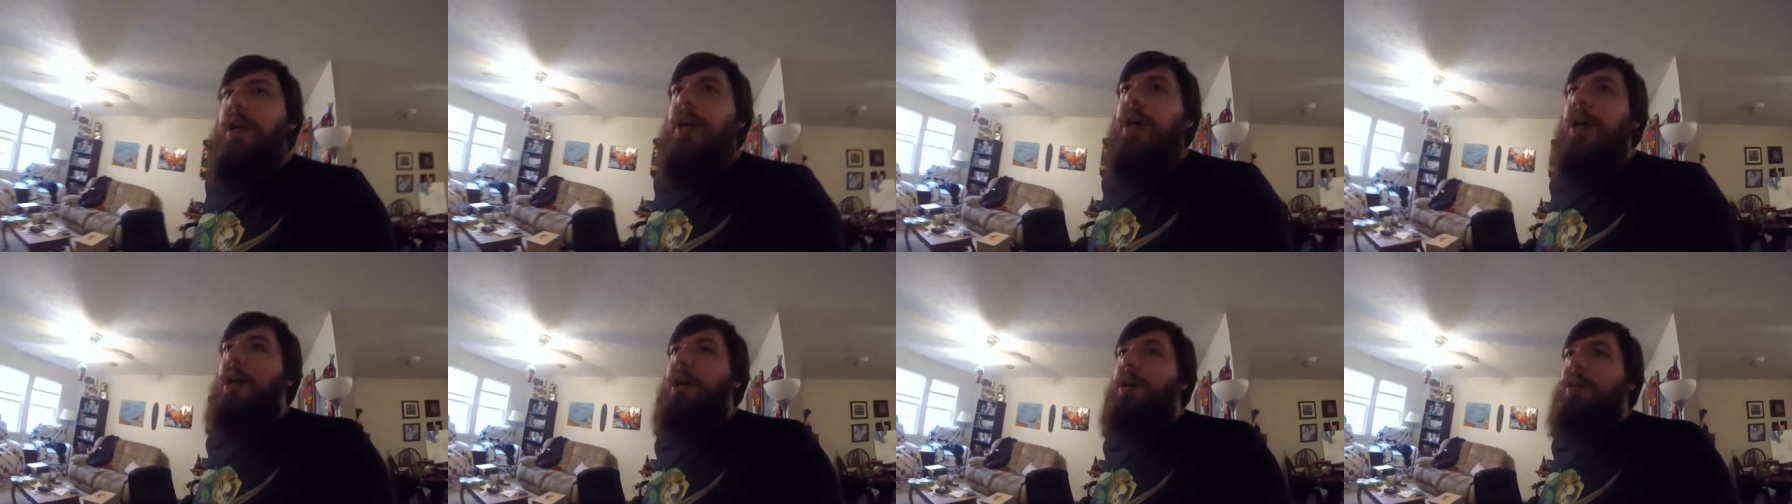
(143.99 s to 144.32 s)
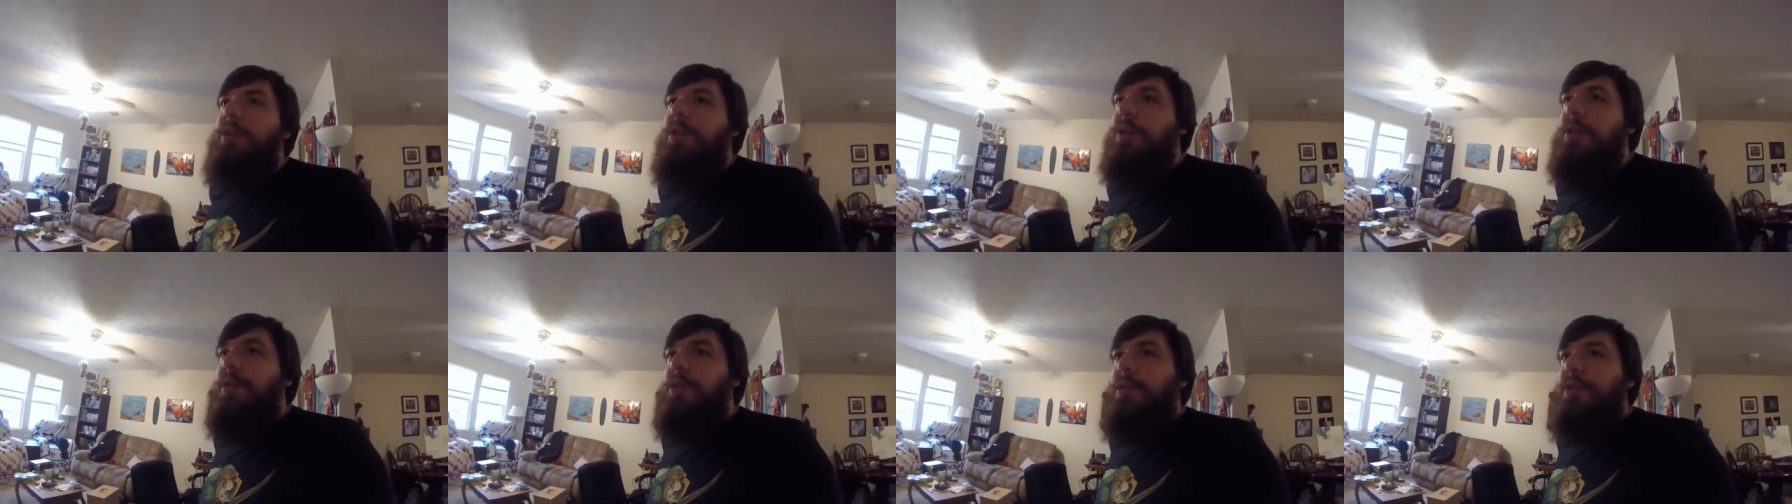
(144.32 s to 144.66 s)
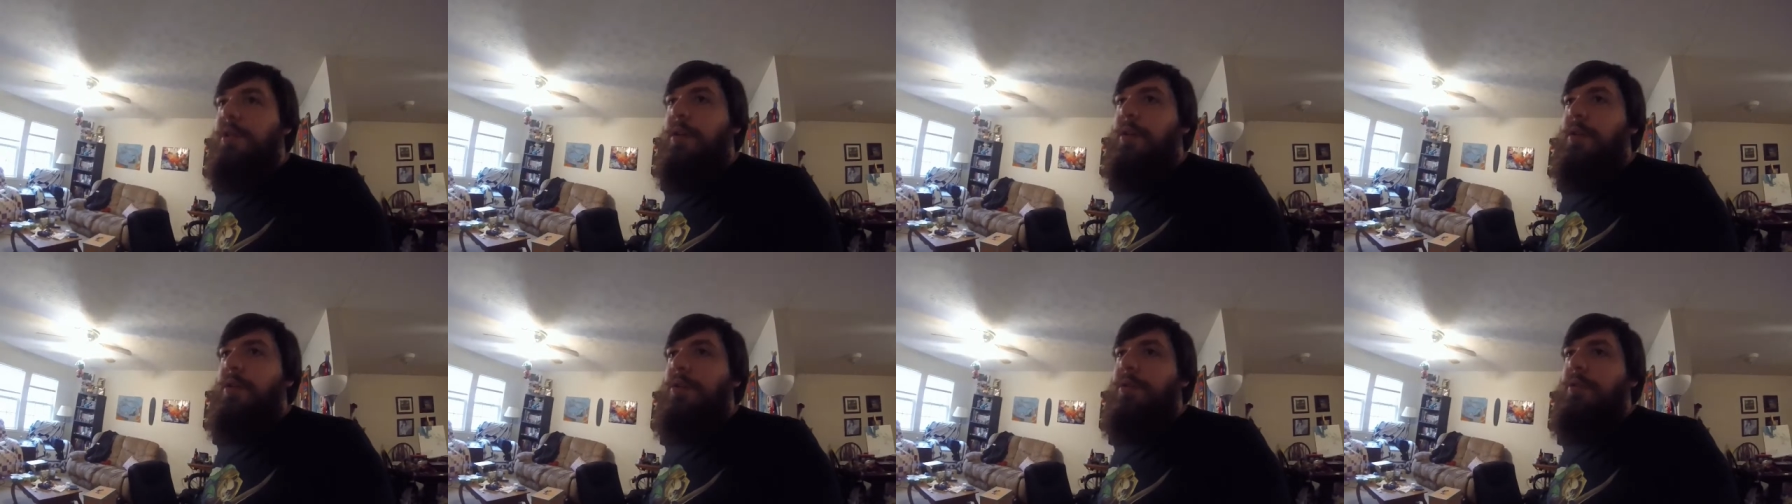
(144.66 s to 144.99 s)
uh, New Year
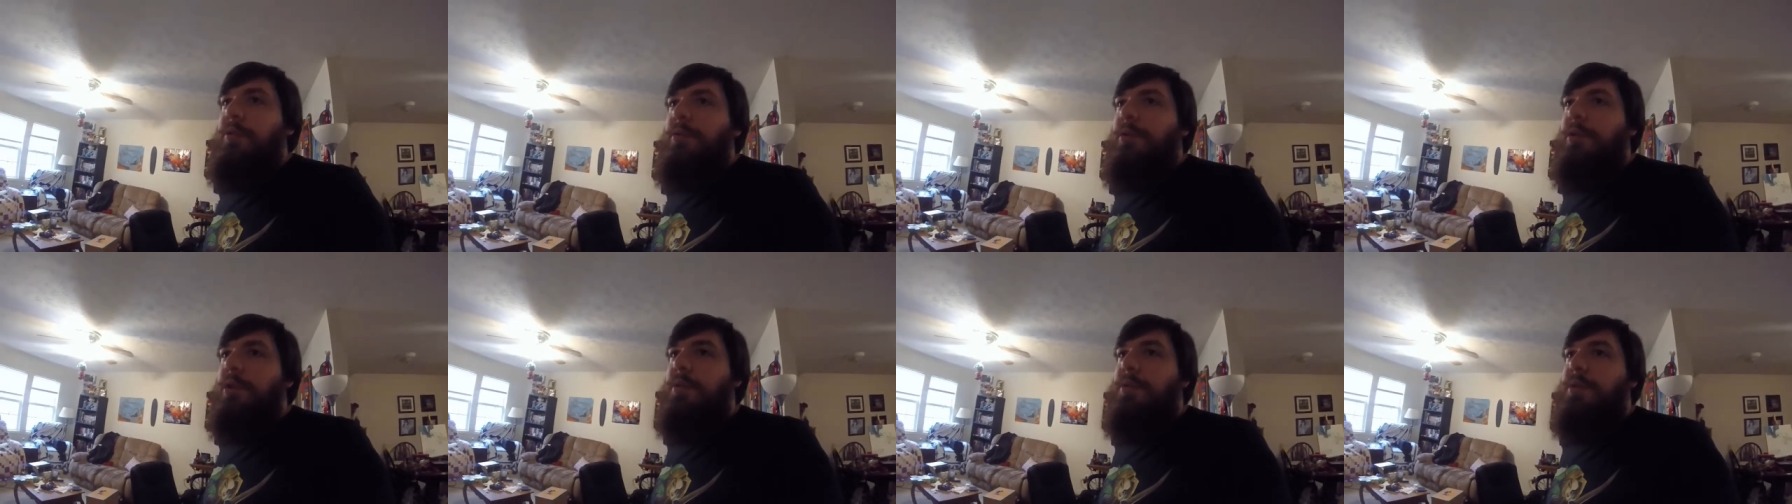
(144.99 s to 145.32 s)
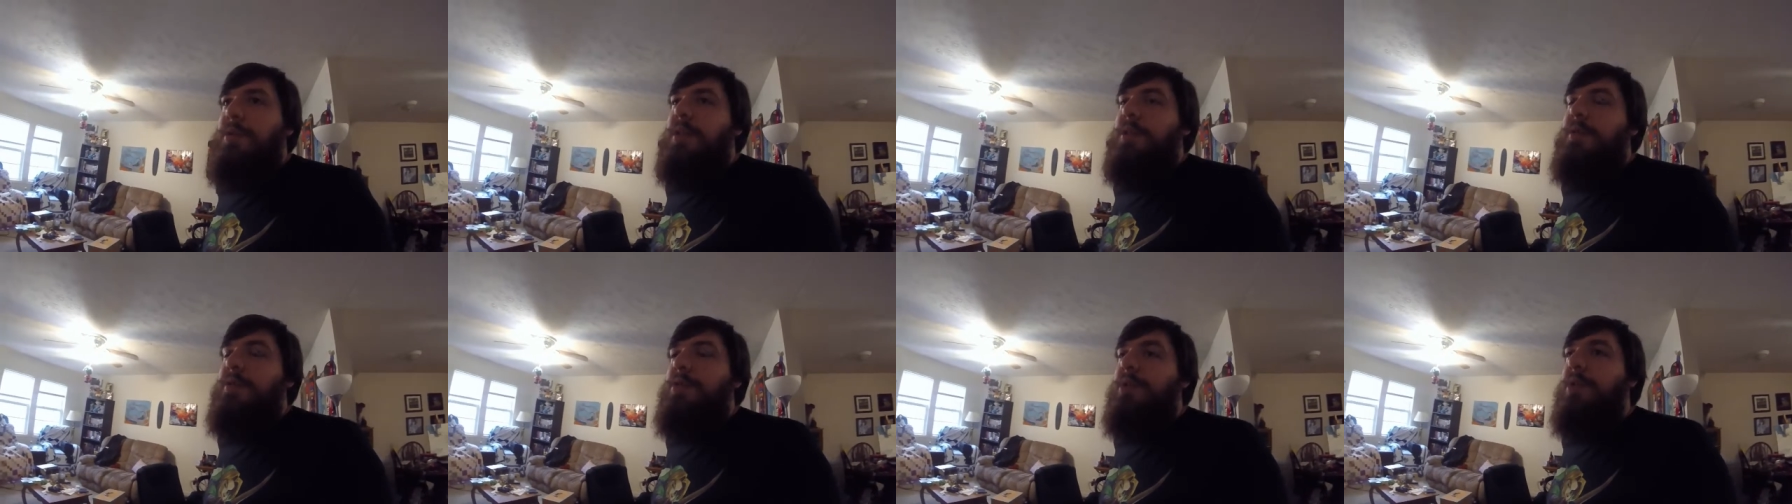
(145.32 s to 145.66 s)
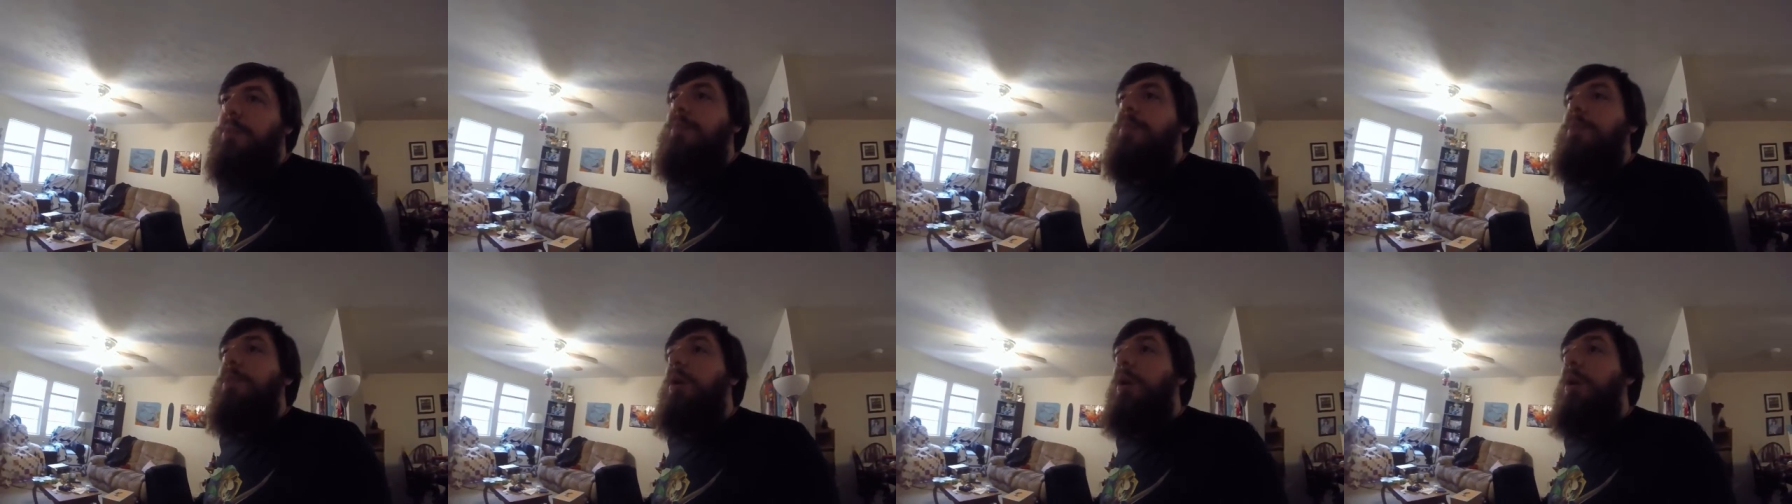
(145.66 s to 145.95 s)
or Christmas Eve stream.